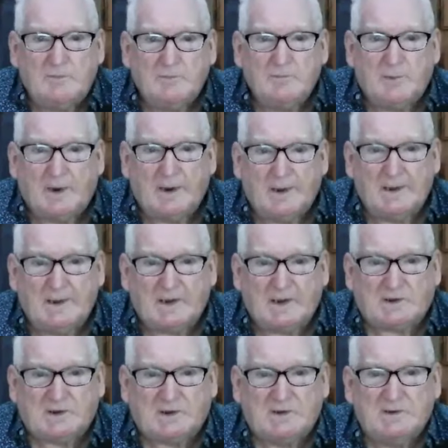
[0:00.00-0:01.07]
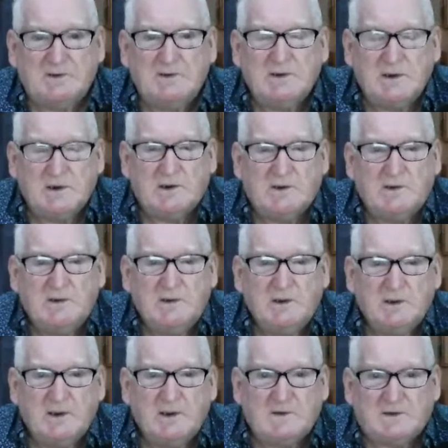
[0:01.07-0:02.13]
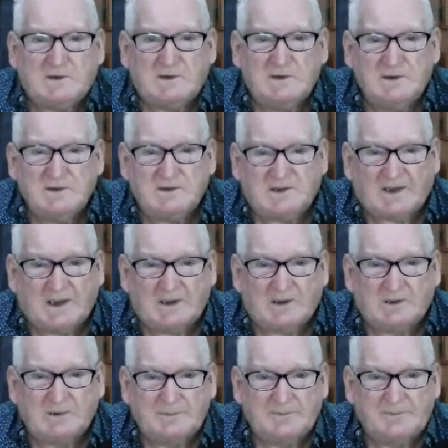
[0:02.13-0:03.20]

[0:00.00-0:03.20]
by an election in each state.